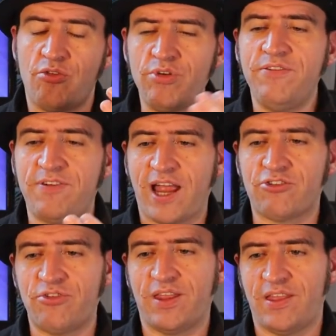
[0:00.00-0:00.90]

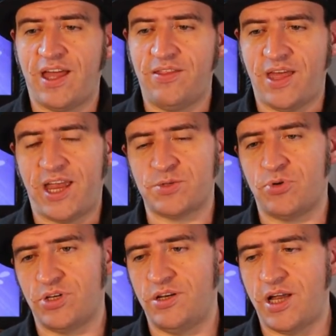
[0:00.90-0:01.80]
refactoring that
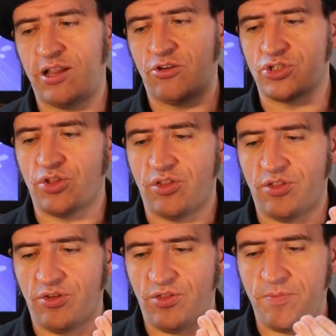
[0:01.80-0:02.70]
export and dialog so
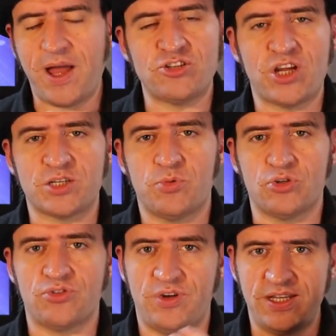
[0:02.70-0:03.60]
that the batch
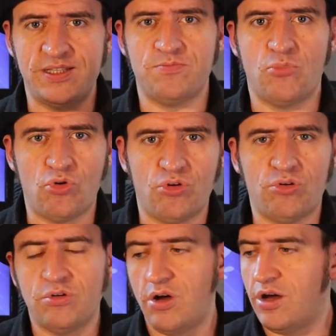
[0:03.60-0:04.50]
exporter is
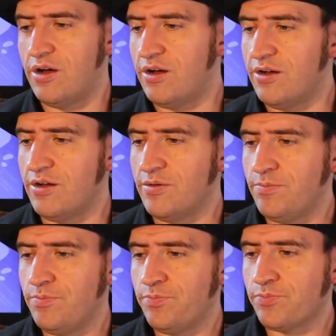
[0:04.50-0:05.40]
more
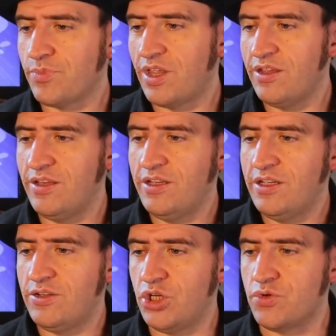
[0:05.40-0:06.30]

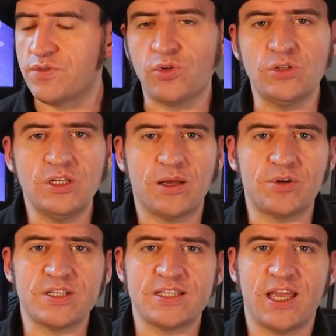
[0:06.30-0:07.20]
useful, I'm
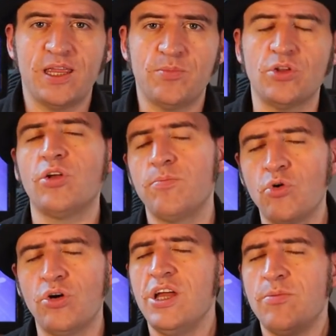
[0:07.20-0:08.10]
going to say, but not
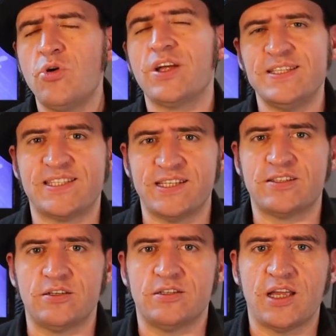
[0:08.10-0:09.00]
more
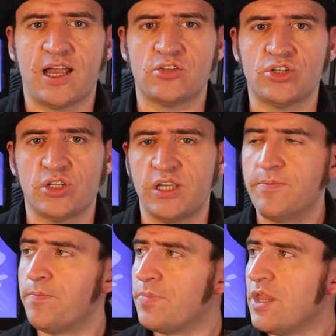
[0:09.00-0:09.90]
consistent, actually.